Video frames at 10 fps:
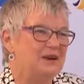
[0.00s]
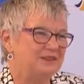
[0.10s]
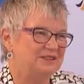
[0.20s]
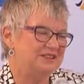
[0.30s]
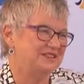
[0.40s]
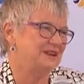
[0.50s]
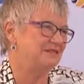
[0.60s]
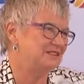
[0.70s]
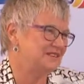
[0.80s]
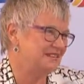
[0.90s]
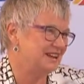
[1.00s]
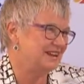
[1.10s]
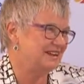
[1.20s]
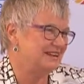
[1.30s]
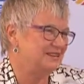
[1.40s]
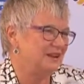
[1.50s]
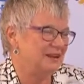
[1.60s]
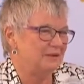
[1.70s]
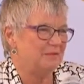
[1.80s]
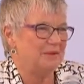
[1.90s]
that the New Zealand military will
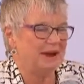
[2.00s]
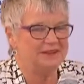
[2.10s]
also be